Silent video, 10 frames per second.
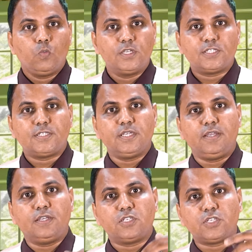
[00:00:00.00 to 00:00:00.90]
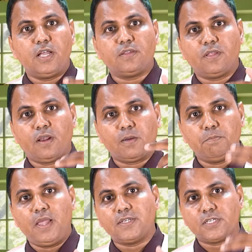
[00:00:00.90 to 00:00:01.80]
We see Shadrach,
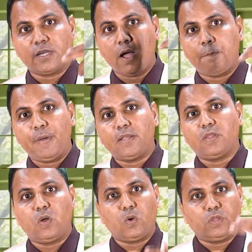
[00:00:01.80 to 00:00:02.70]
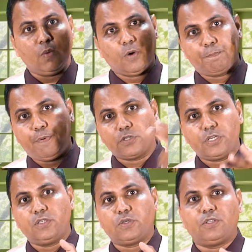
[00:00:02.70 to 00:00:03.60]
Meshach, Abednego, they were put
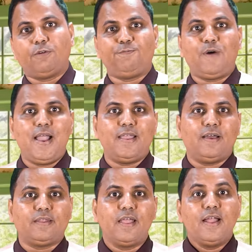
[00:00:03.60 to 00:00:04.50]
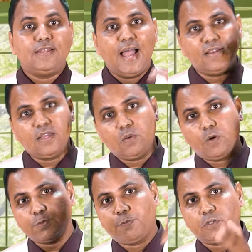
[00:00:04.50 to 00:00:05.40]
into the fire. Daniel
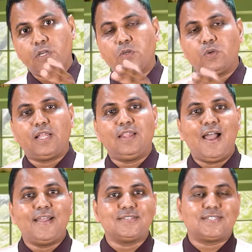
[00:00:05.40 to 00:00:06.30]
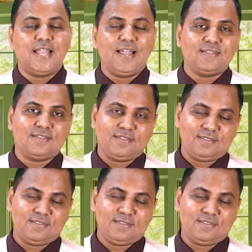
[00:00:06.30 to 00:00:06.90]
was put into the lion's den.